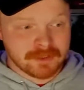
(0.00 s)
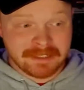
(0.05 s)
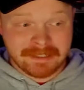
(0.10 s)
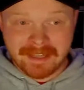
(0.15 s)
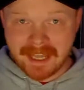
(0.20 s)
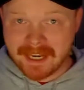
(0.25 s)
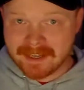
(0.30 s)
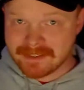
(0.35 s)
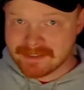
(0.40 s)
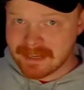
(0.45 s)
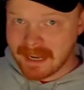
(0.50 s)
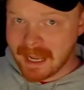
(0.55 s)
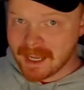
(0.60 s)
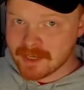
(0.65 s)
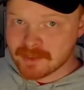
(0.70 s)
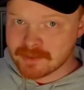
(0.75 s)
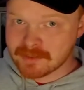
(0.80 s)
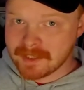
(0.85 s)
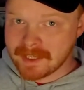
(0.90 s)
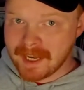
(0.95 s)
and that is
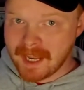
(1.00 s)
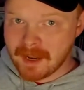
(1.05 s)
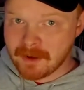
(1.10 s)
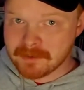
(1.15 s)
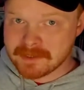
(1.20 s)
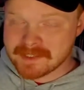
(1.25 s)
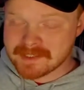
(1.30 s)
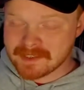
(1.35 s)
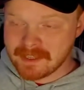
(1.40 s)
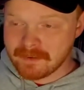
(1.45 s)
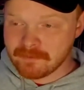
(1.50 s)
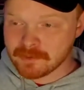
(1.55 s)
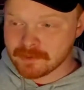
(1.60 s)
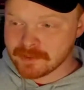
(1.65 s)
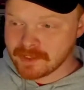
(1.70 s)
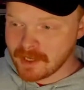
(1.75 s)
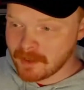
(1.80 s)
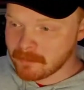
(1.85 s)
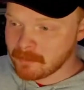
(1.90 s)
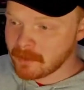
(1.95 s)
actually how it's leveled up.